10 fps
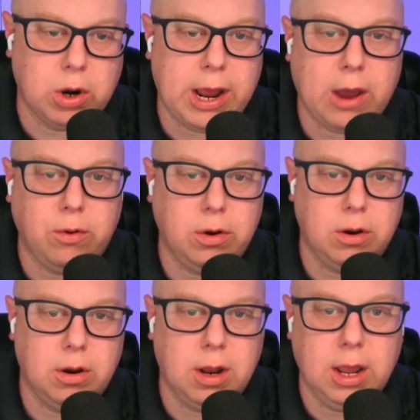out,
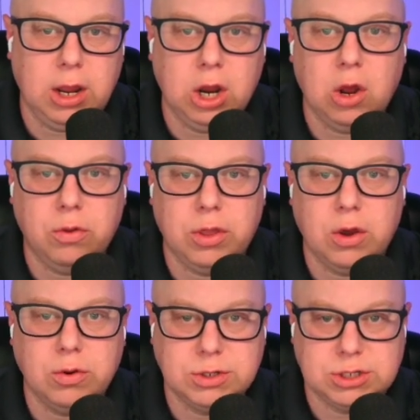
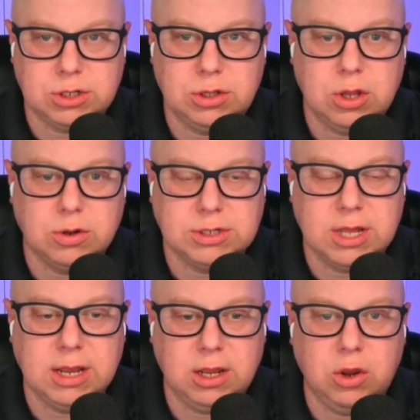those
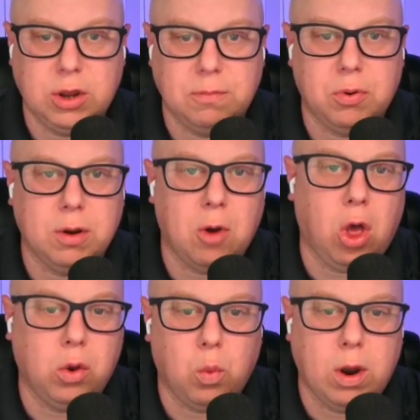things. You could put them
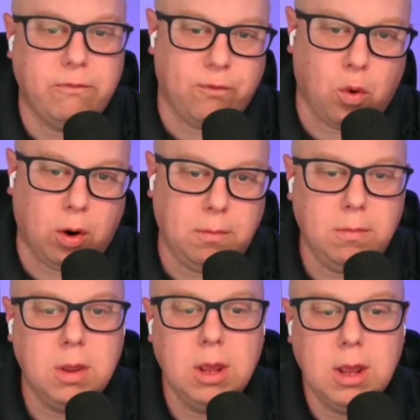all in one form,
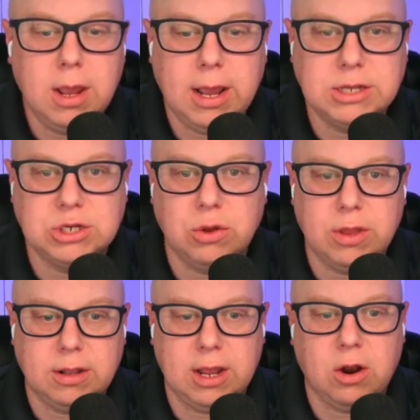and so
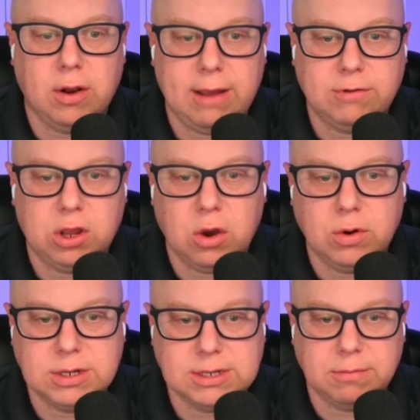that they don't have to go
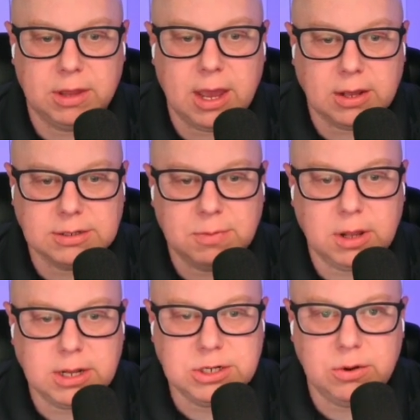to something else. But
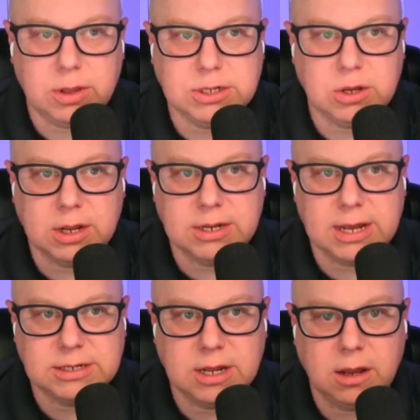let's do it. Let's look at
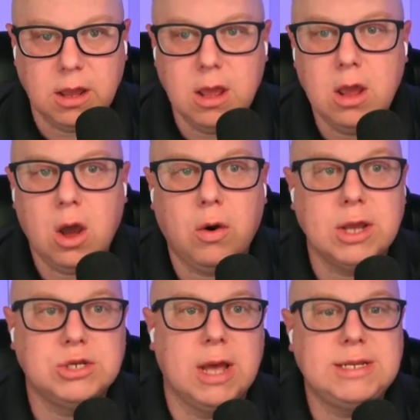testing. Okay,
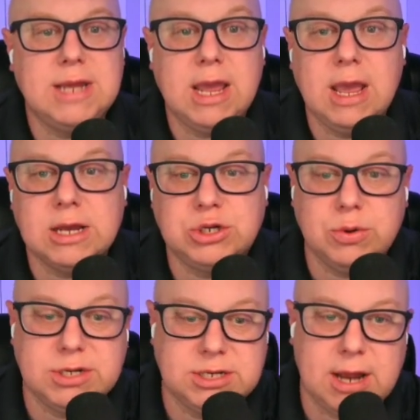so that's taking us to
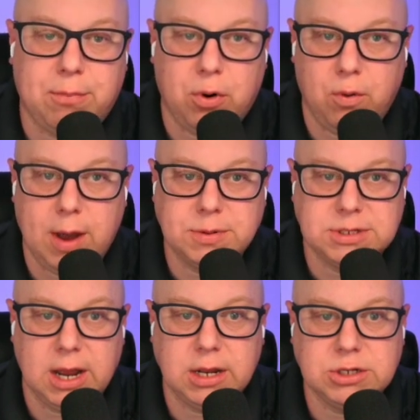a separate
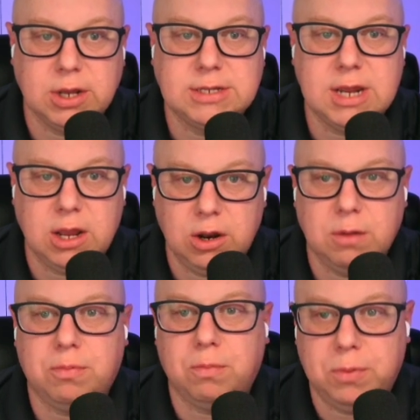website. So that's taking you to
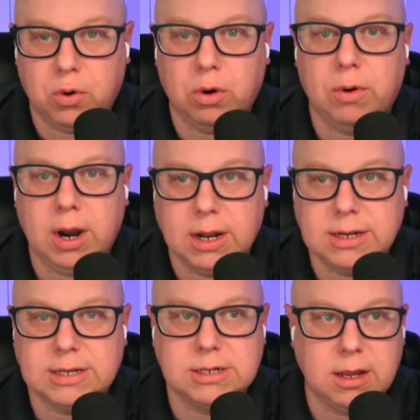Pure Radon testing.